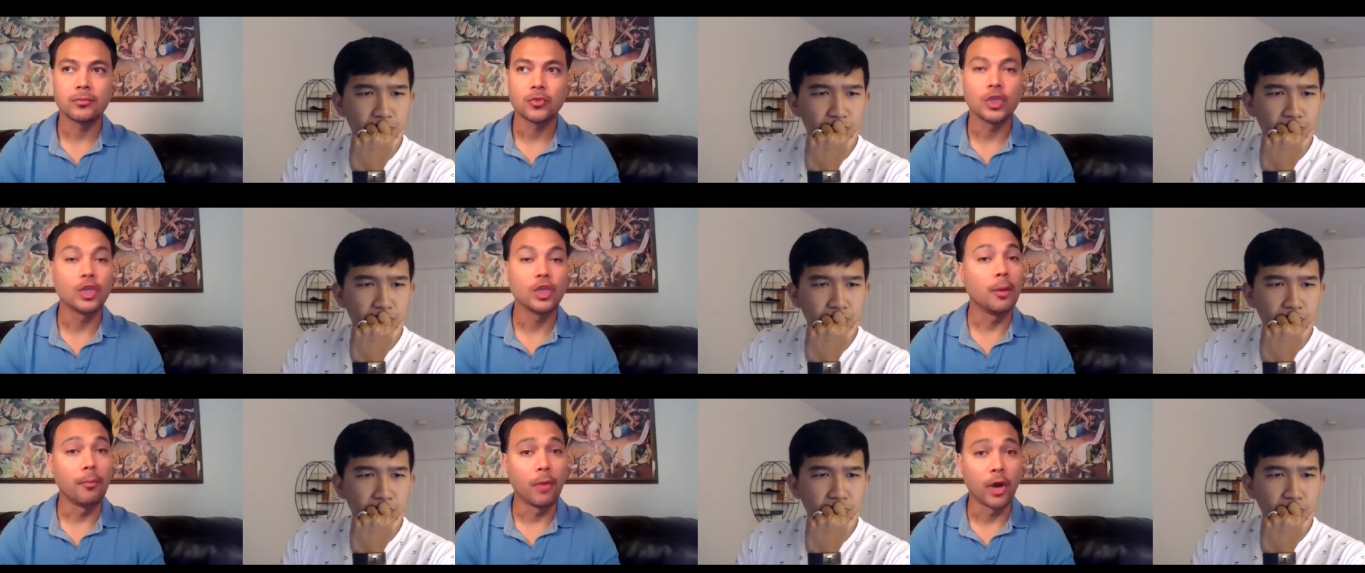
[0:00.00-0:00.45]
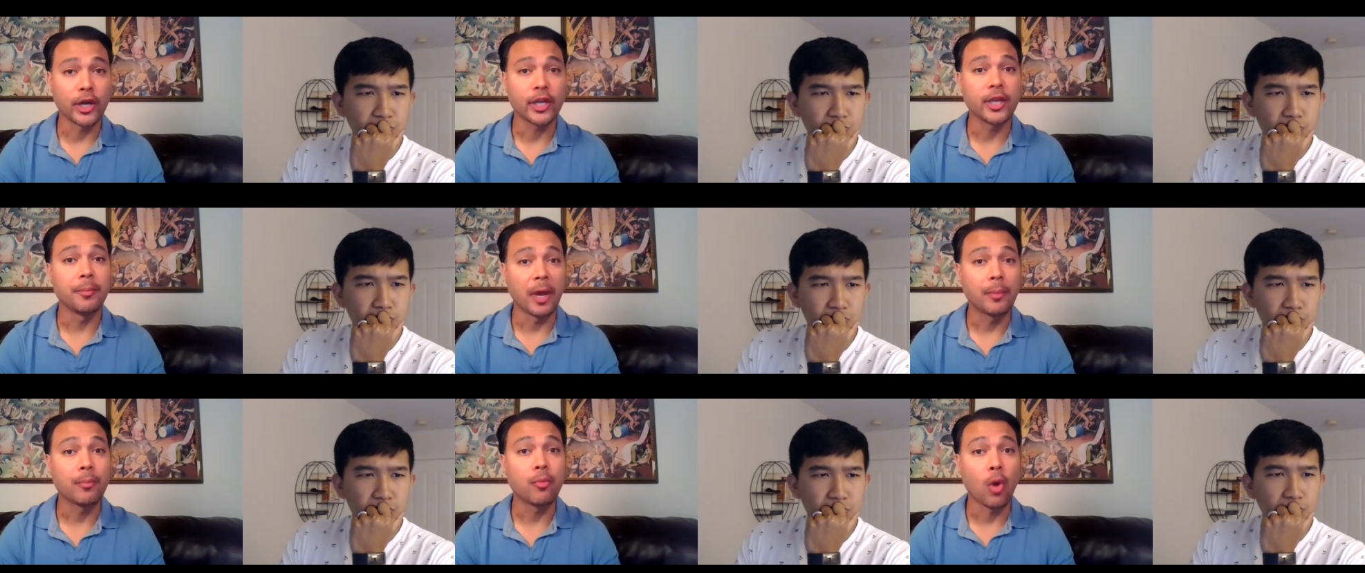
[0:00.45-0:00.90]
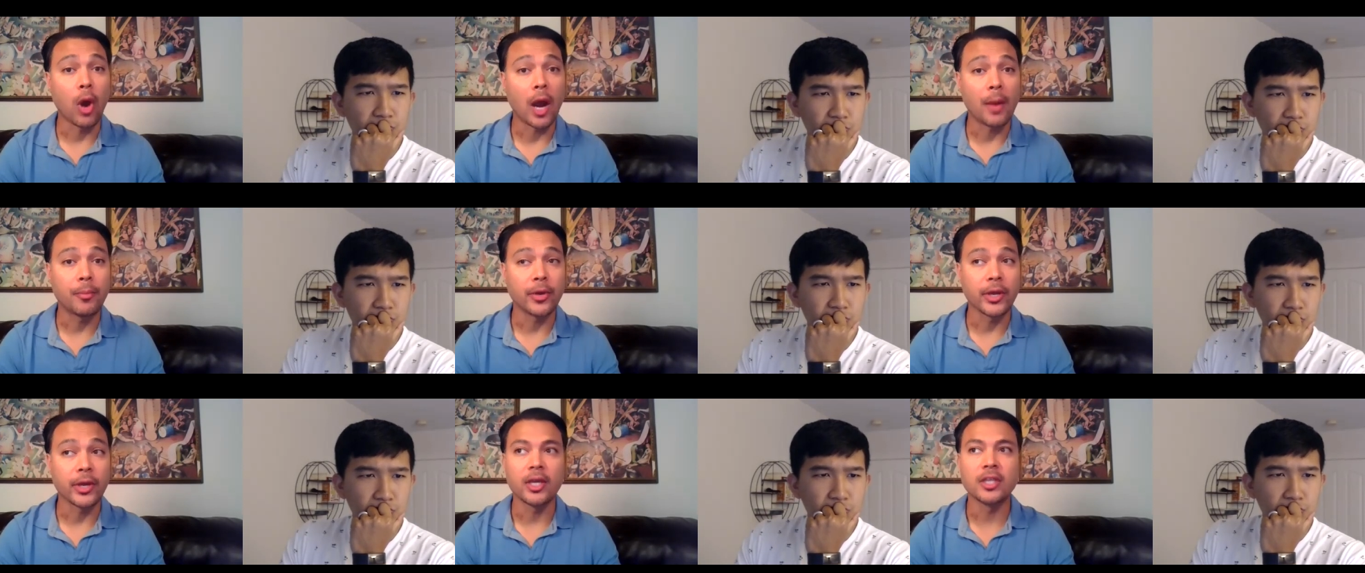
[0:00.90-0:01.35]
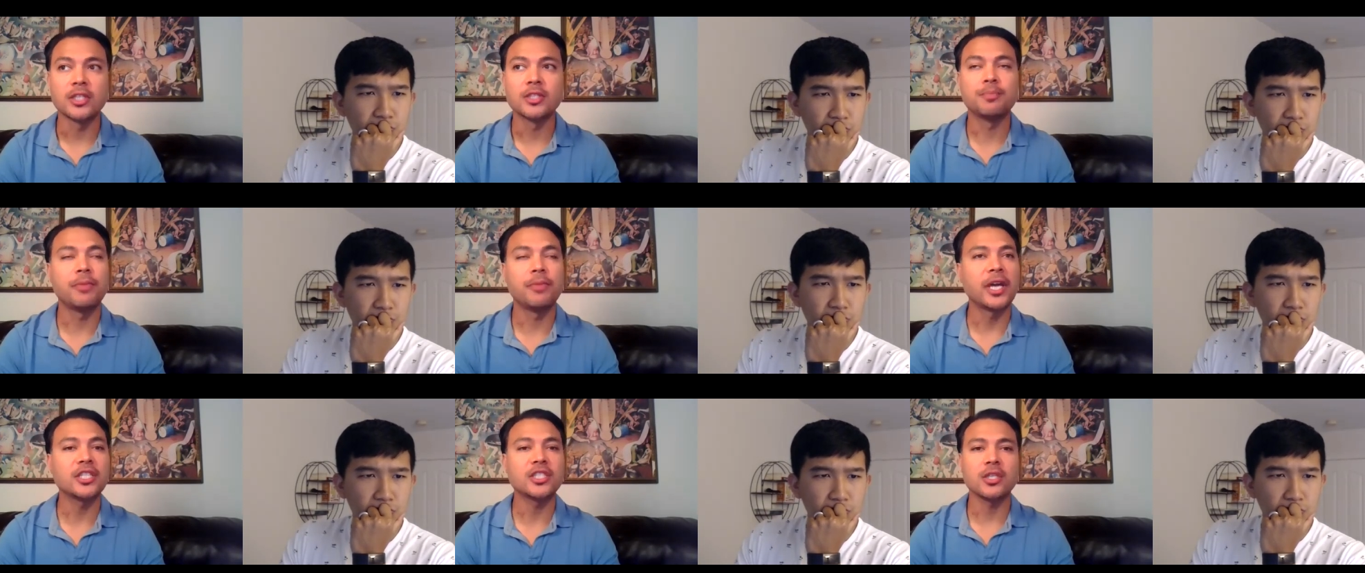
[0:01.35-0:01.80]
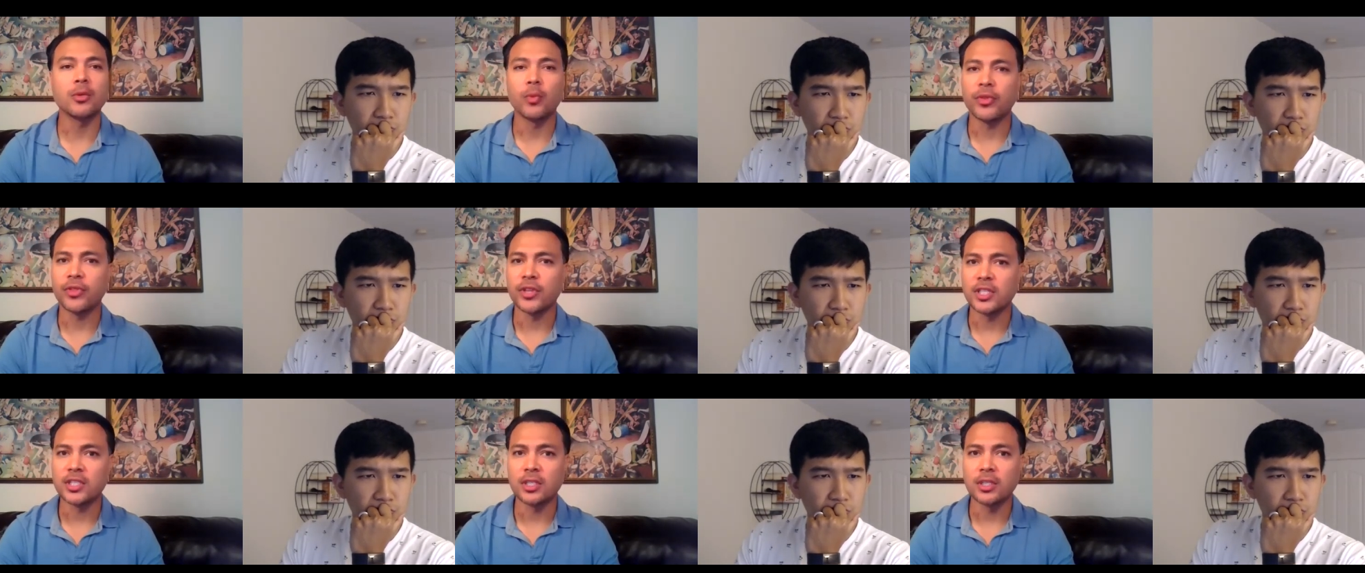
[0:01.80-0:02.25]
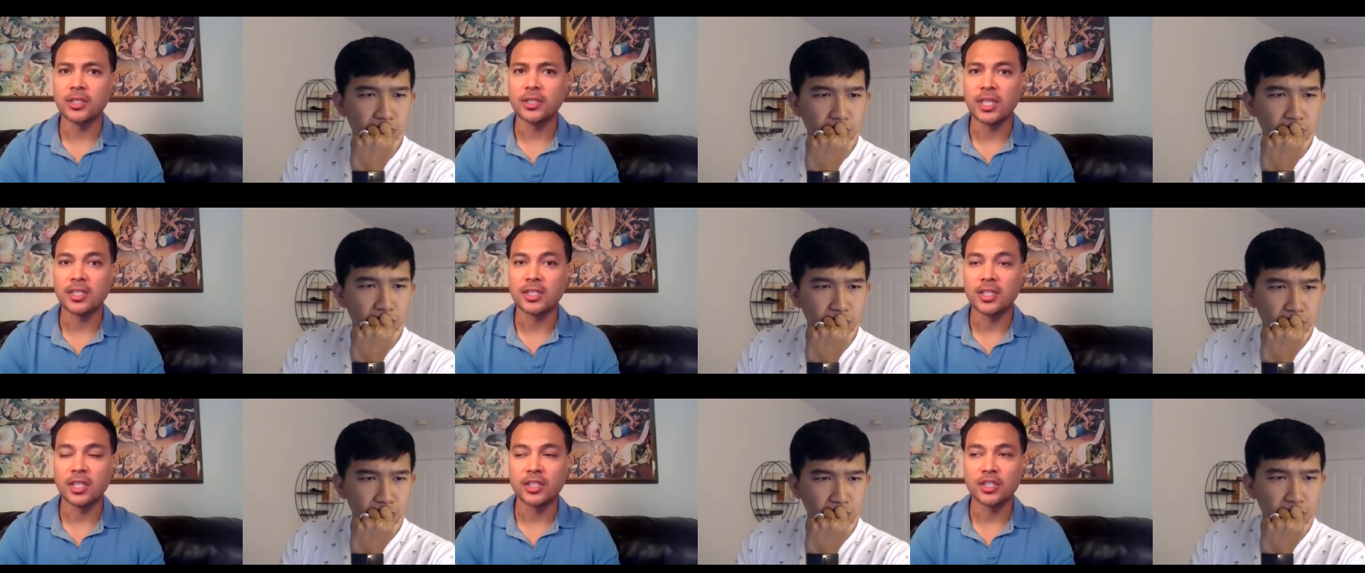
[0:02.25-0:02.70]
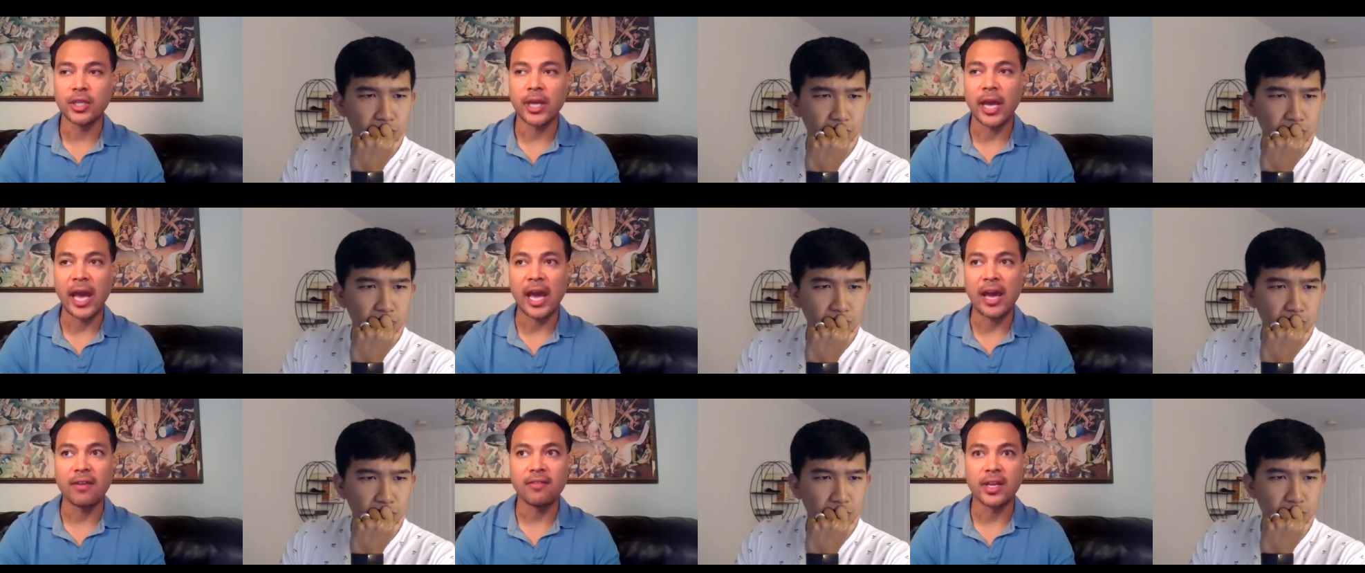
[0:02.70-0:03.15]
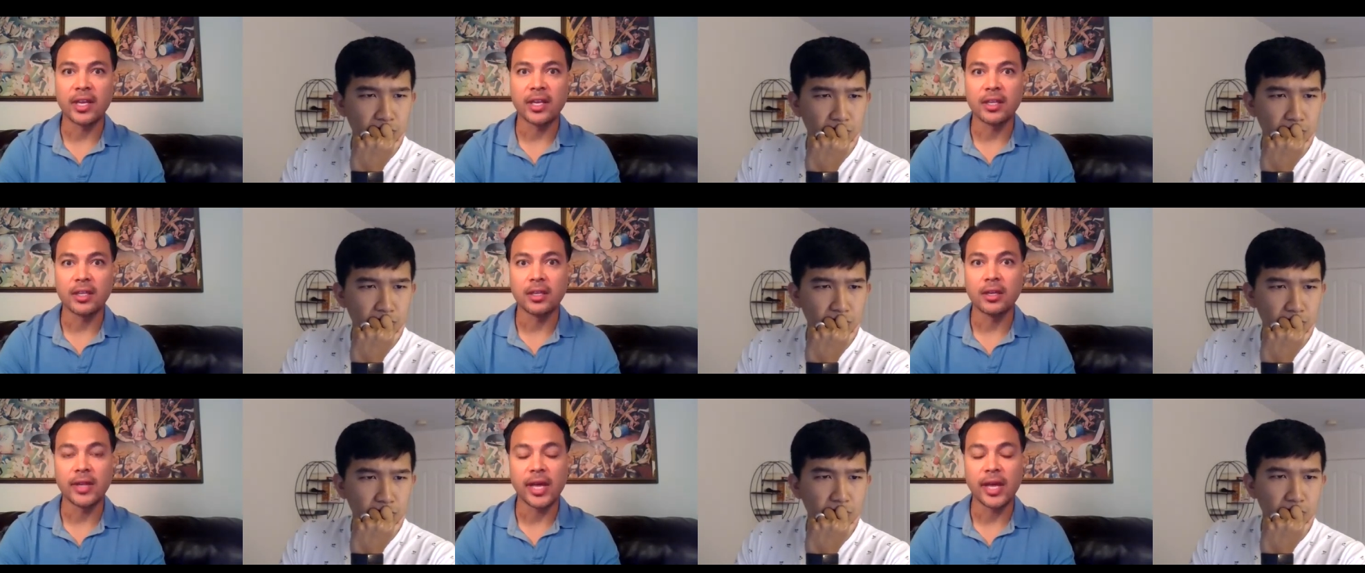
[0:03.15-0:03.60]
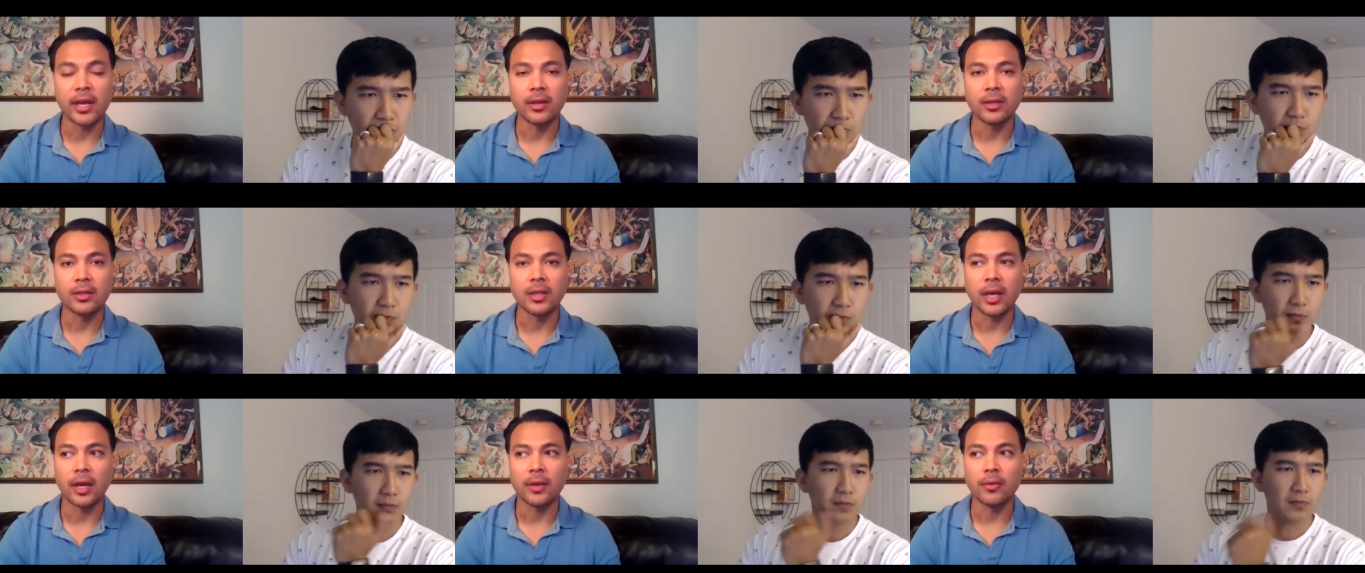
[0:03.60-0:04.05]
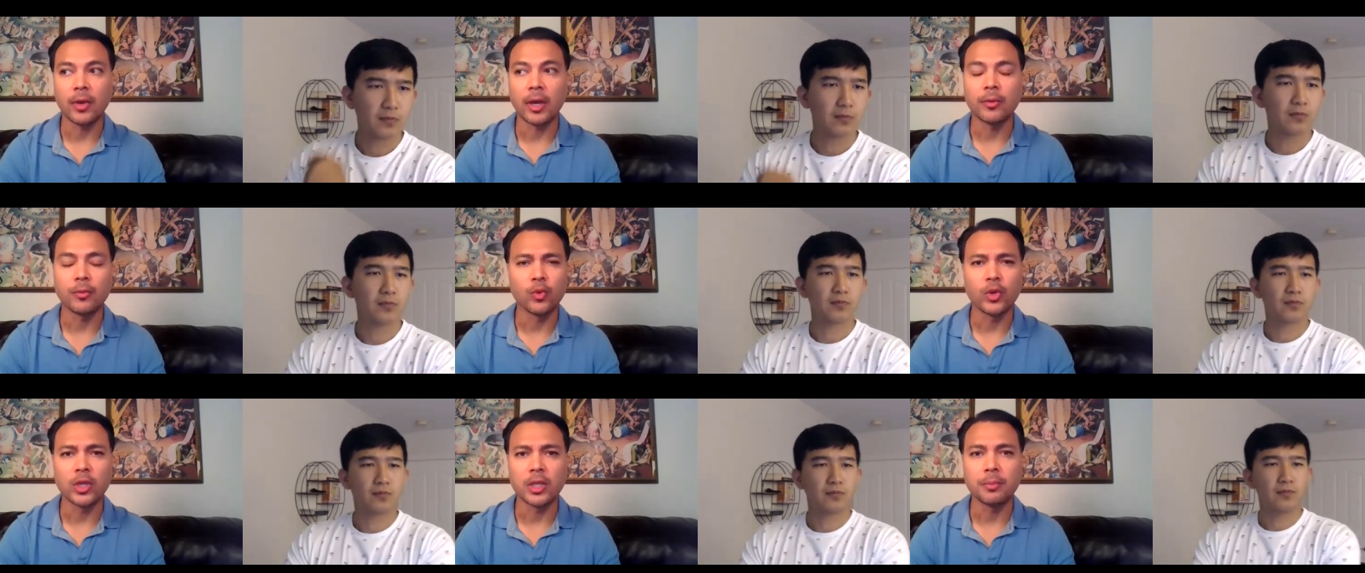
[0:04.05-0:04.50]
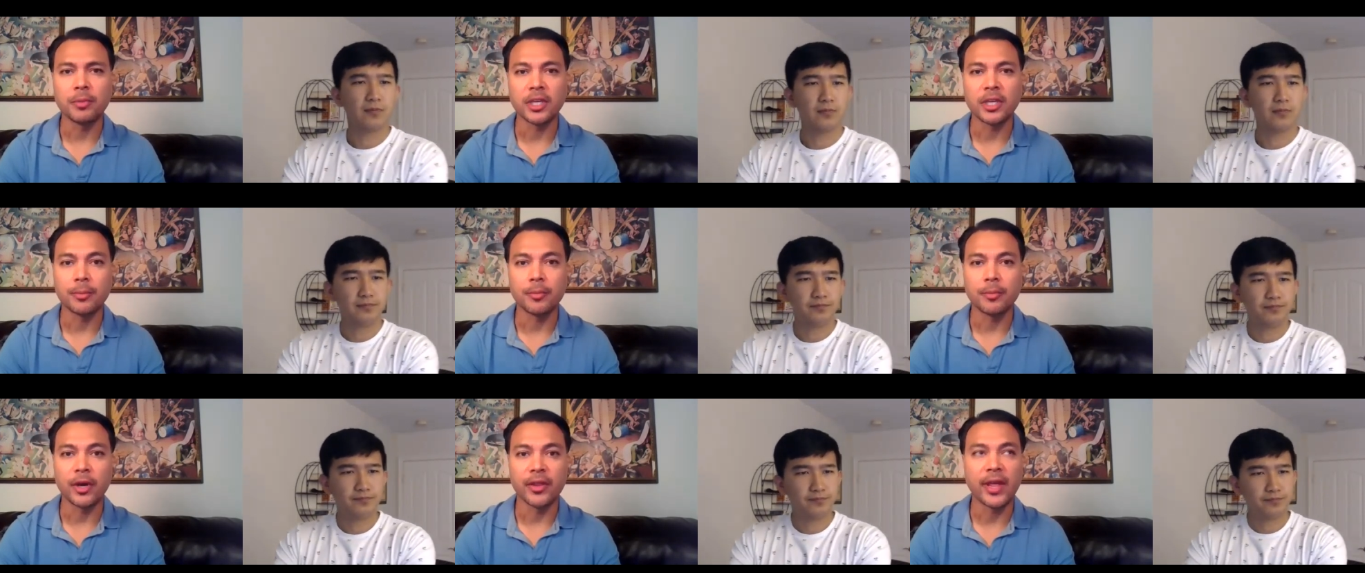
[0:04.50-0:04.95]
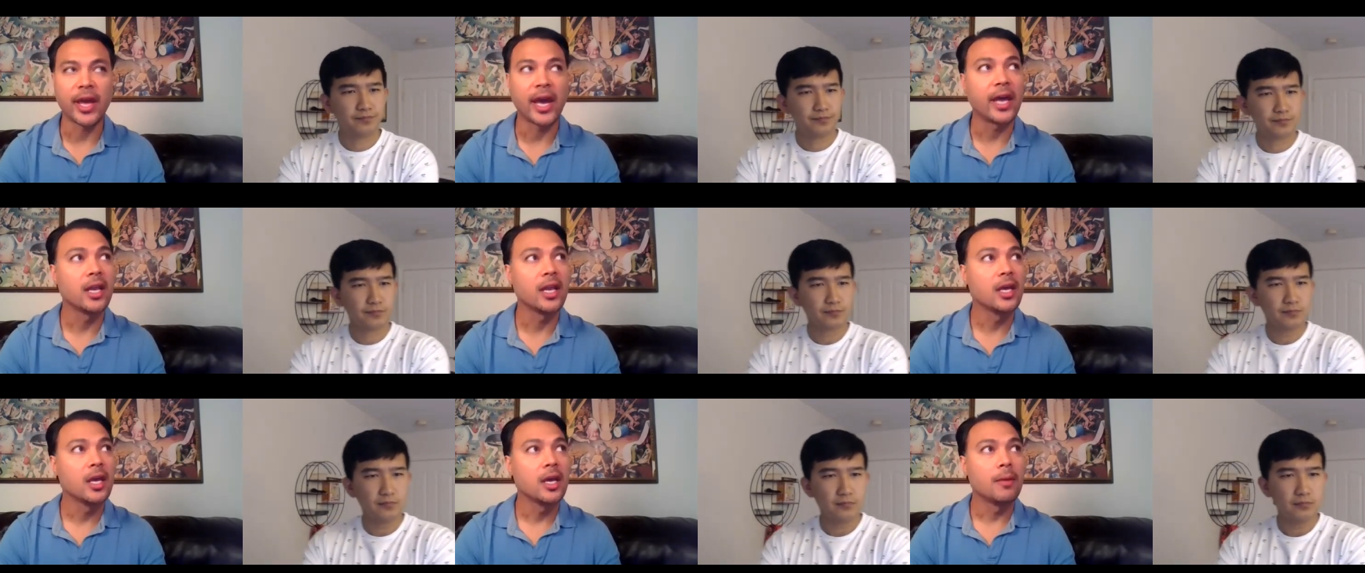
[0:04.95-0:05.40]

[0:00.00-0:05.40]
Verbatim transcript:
Speaker 1: you know, market my property, especially with the skill sets that you have. And, you know, that I, I really picked up on that.